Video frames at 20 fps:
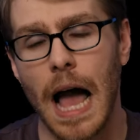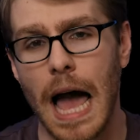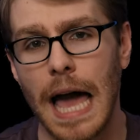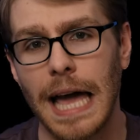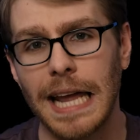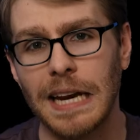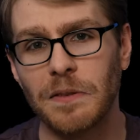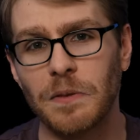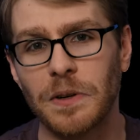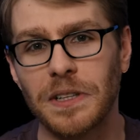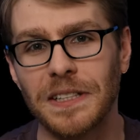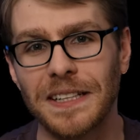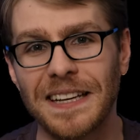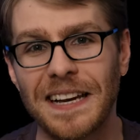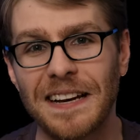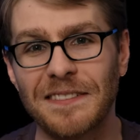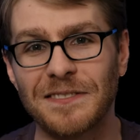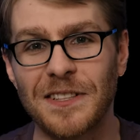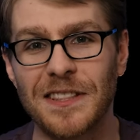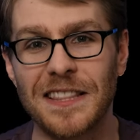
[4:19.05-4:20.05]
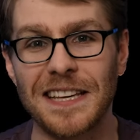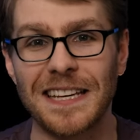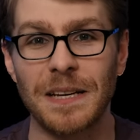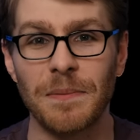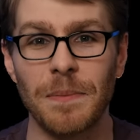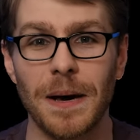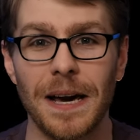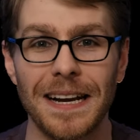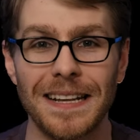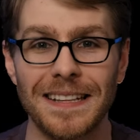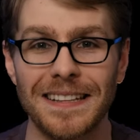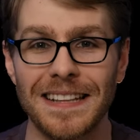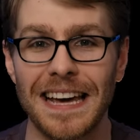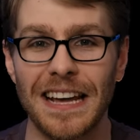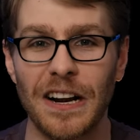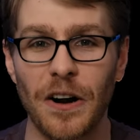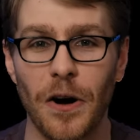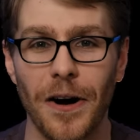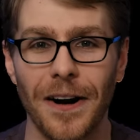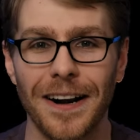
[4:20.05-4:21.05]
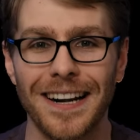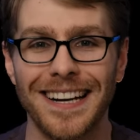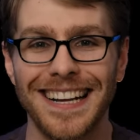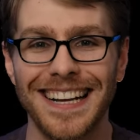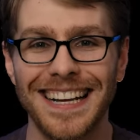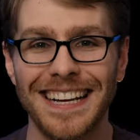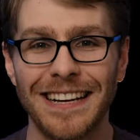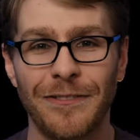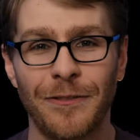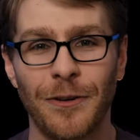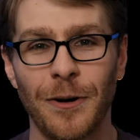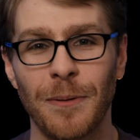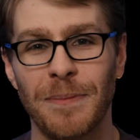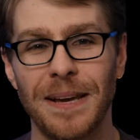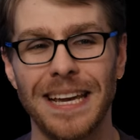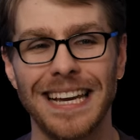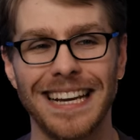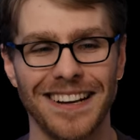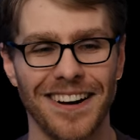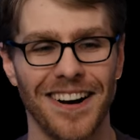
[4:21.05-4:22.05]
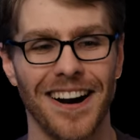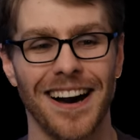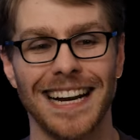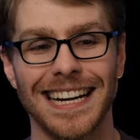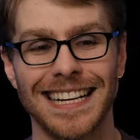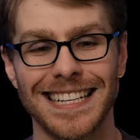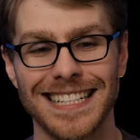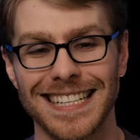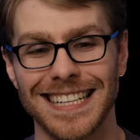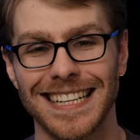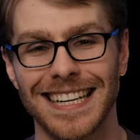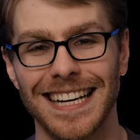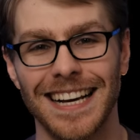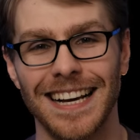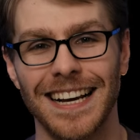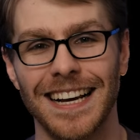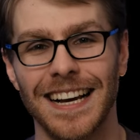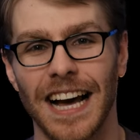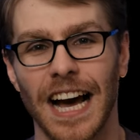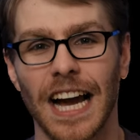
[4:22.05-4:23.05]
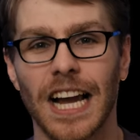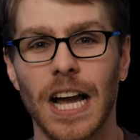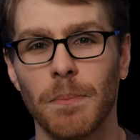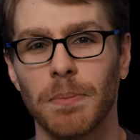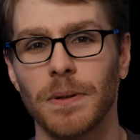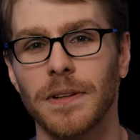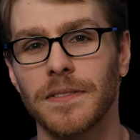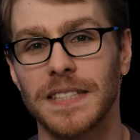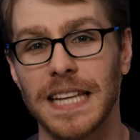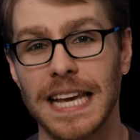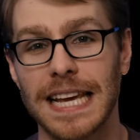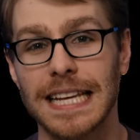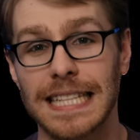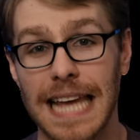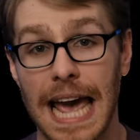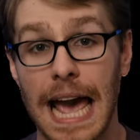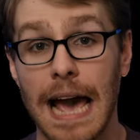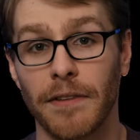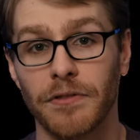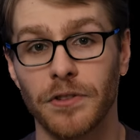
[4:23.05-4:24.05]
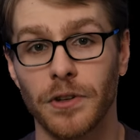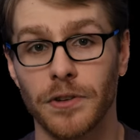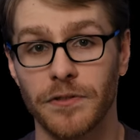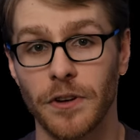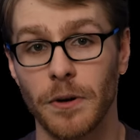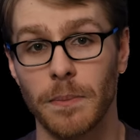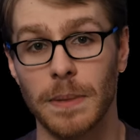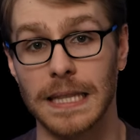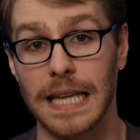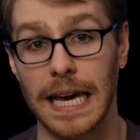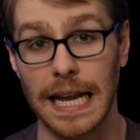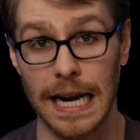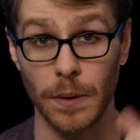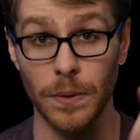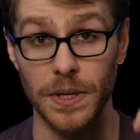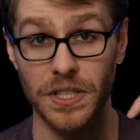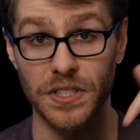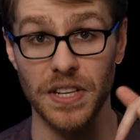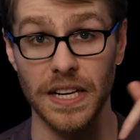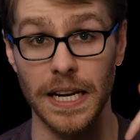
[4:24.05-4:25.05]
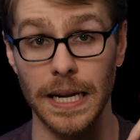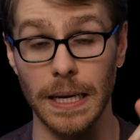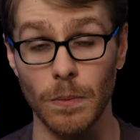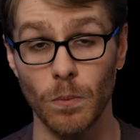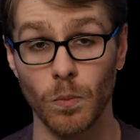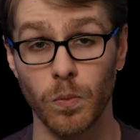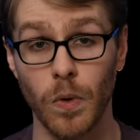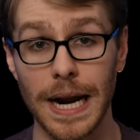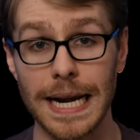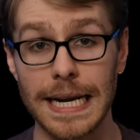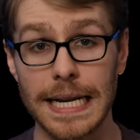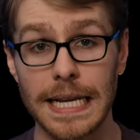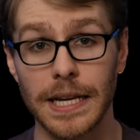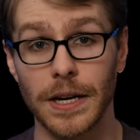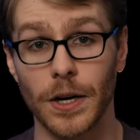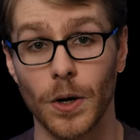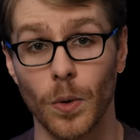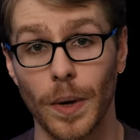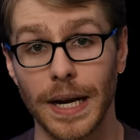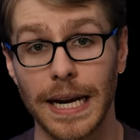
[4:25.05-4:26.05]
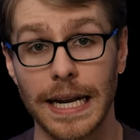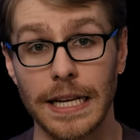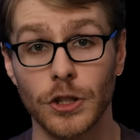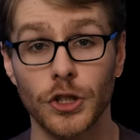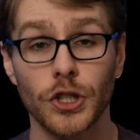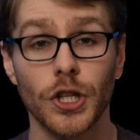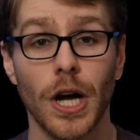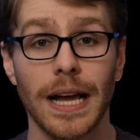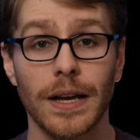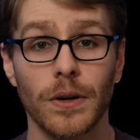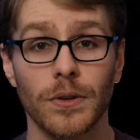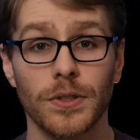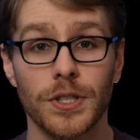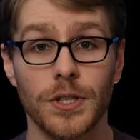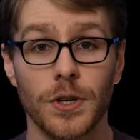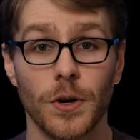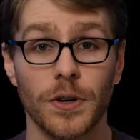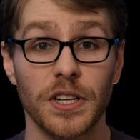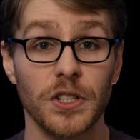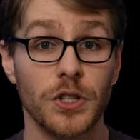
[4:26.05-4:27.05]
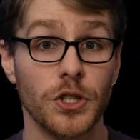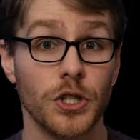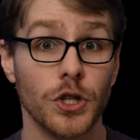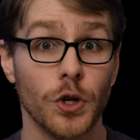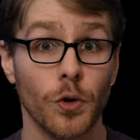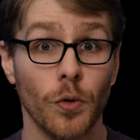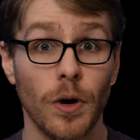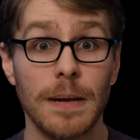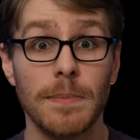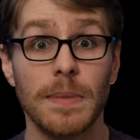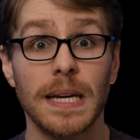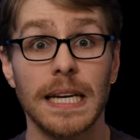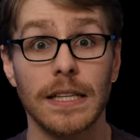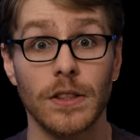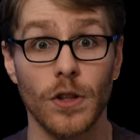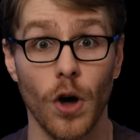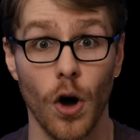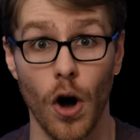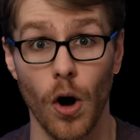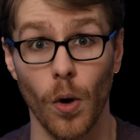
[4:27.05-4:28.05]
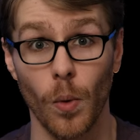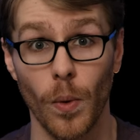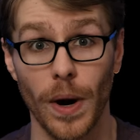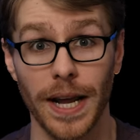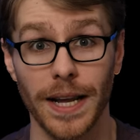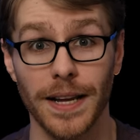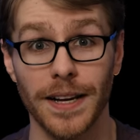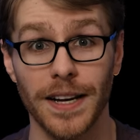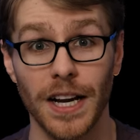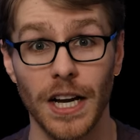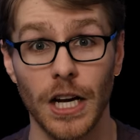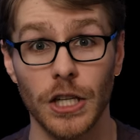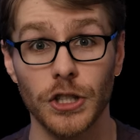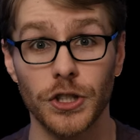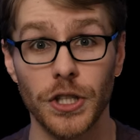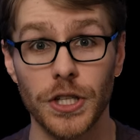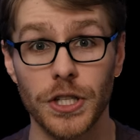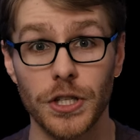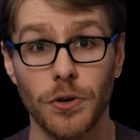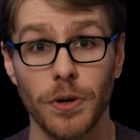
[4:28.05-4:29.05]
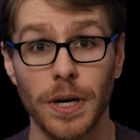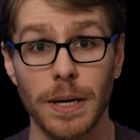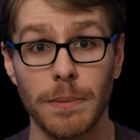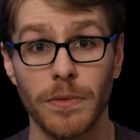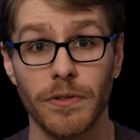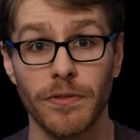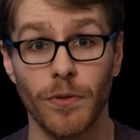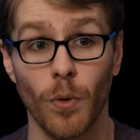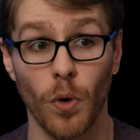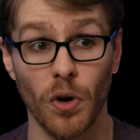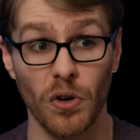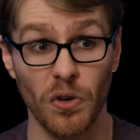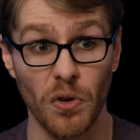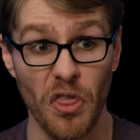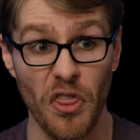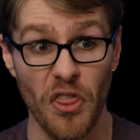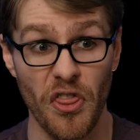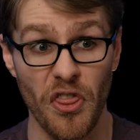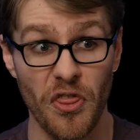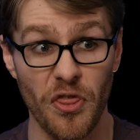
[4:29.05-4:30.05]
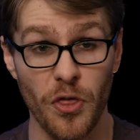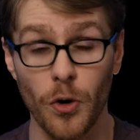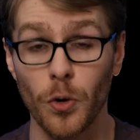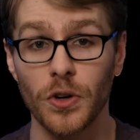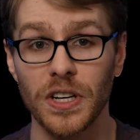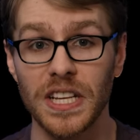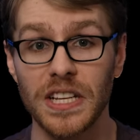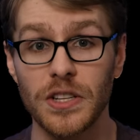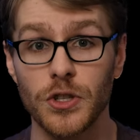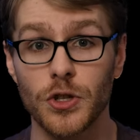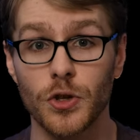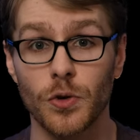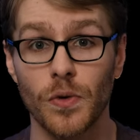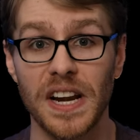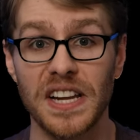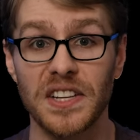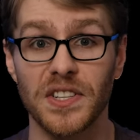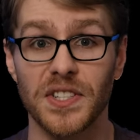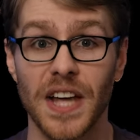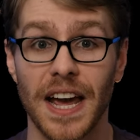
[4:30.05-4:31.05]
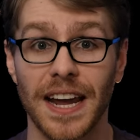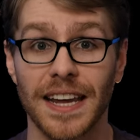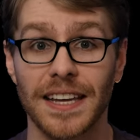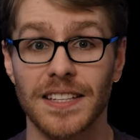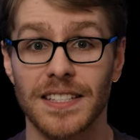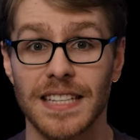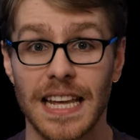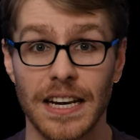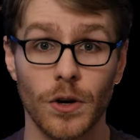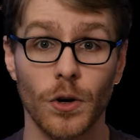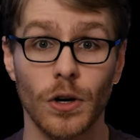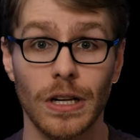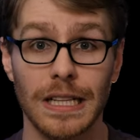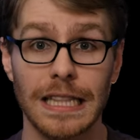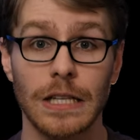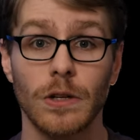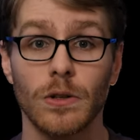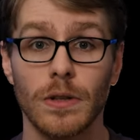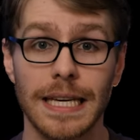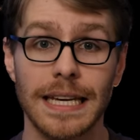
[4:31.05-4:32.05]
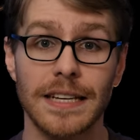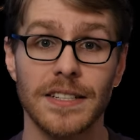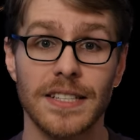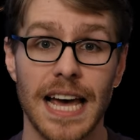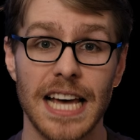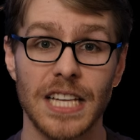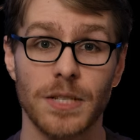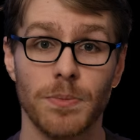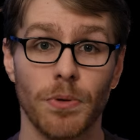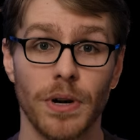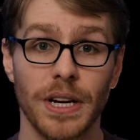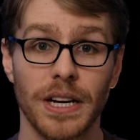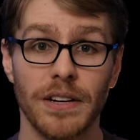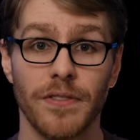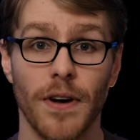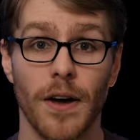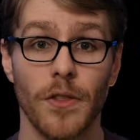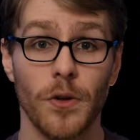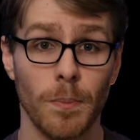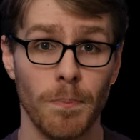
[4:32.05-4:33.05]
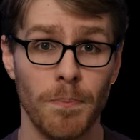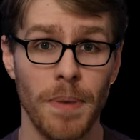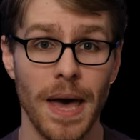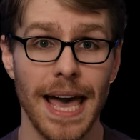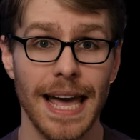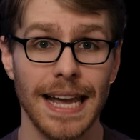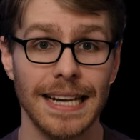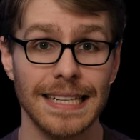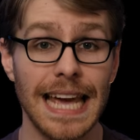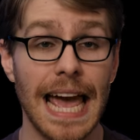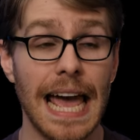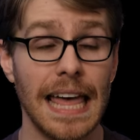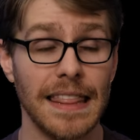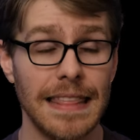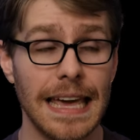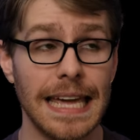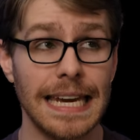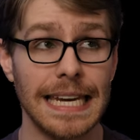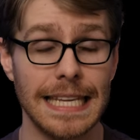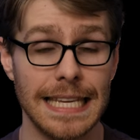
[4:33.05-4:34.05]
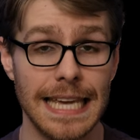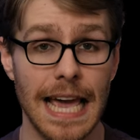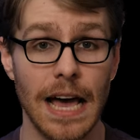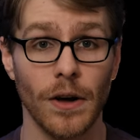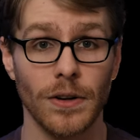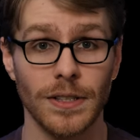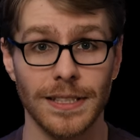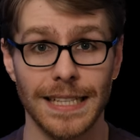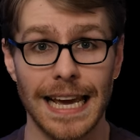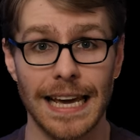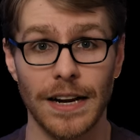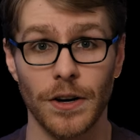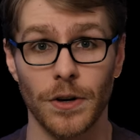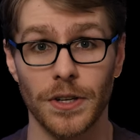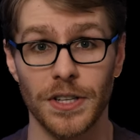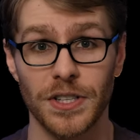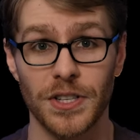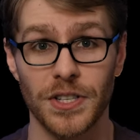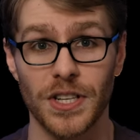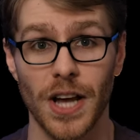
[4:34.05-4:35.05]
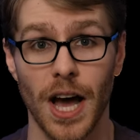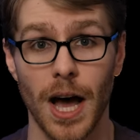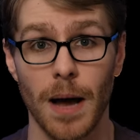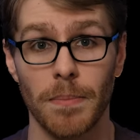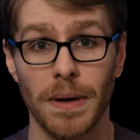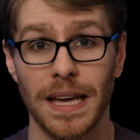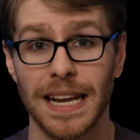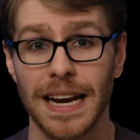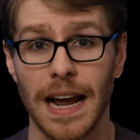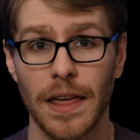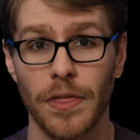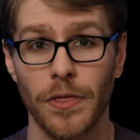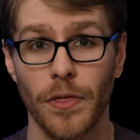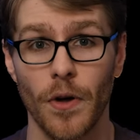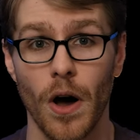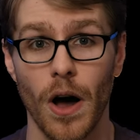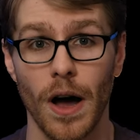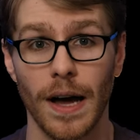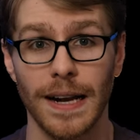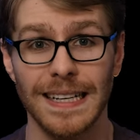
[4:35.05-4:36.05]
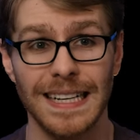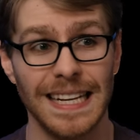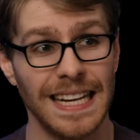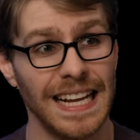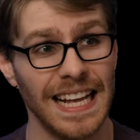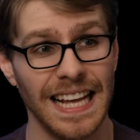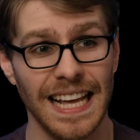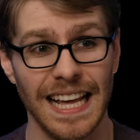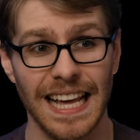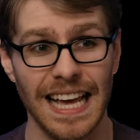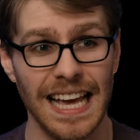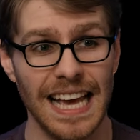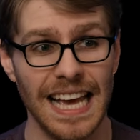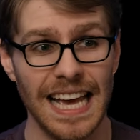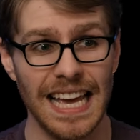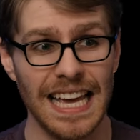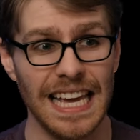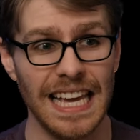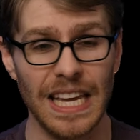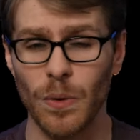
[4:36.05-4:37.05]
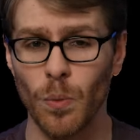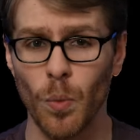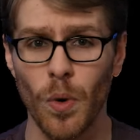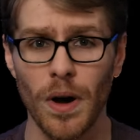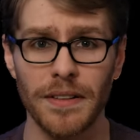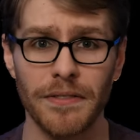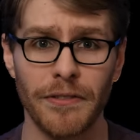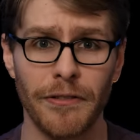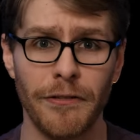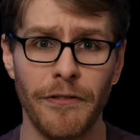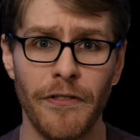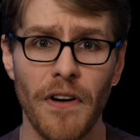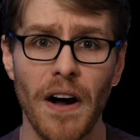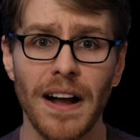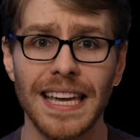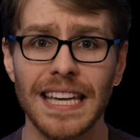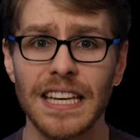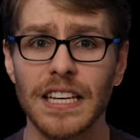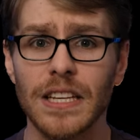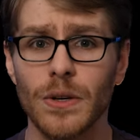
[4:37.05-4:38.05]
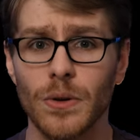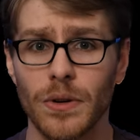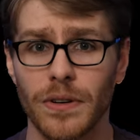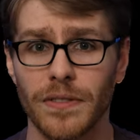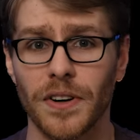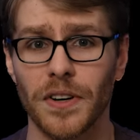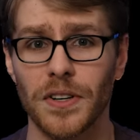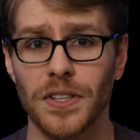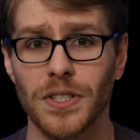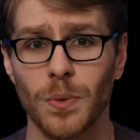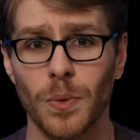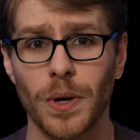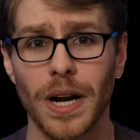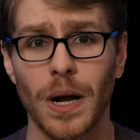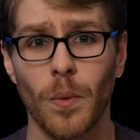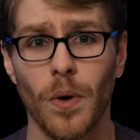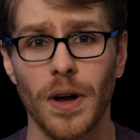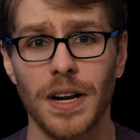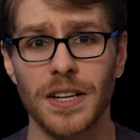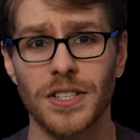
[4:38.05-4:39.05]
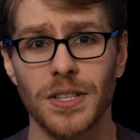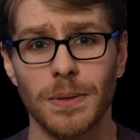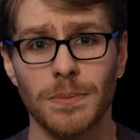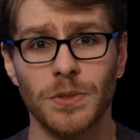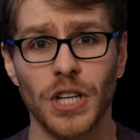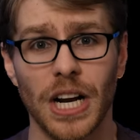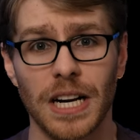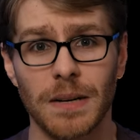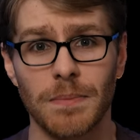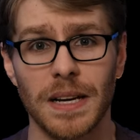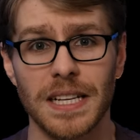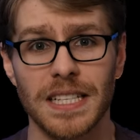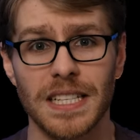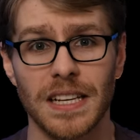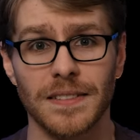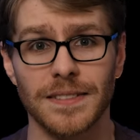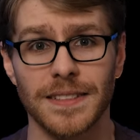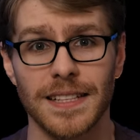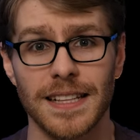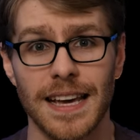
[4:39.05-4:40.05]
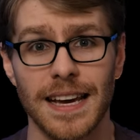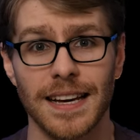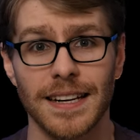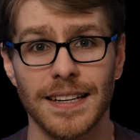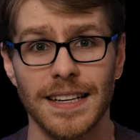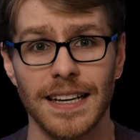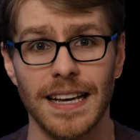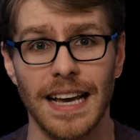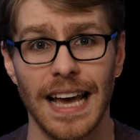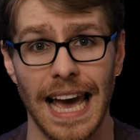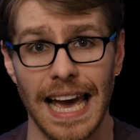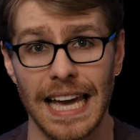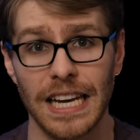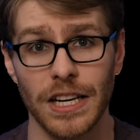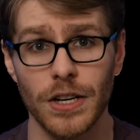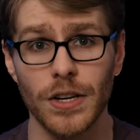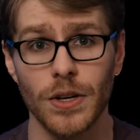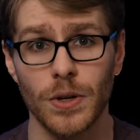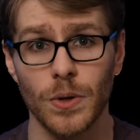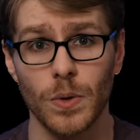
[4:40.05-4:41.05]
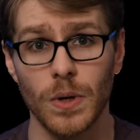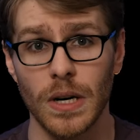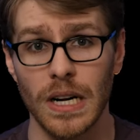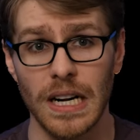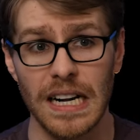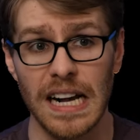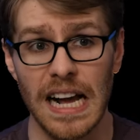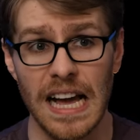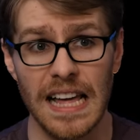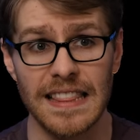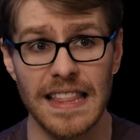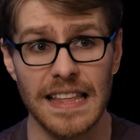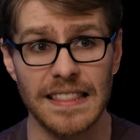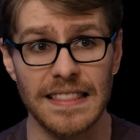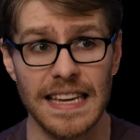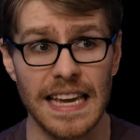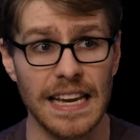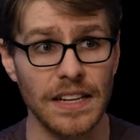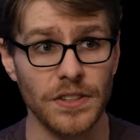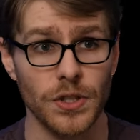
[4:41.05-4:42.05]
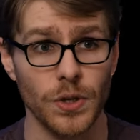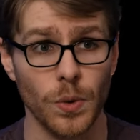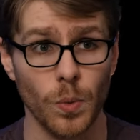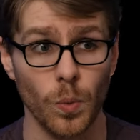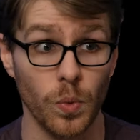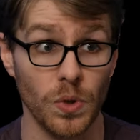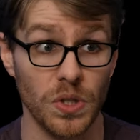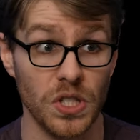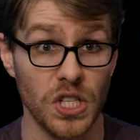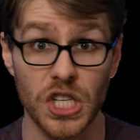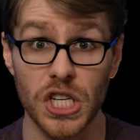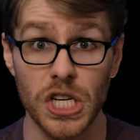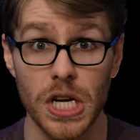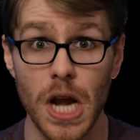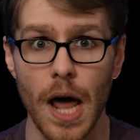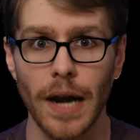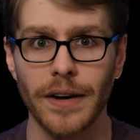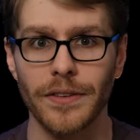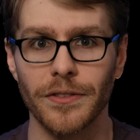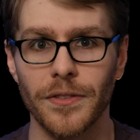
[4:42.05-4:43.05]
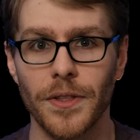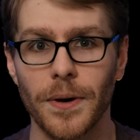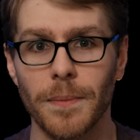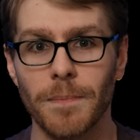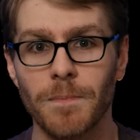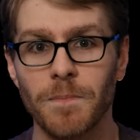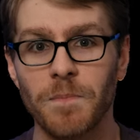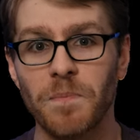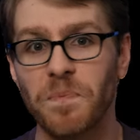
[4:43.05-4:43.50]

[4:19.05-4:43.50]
I didn't really have to think about it that hard, if we're being honest. A couple of days after filming that, I was sitting right here when a child started screaming in the hallway. She screamed for 30 straight seconds, and her clearly exasperated father begged and then yelled at her to stop. And I thought, in what fucking universe would I want to subject myself to that? And knew that the answer was none of them.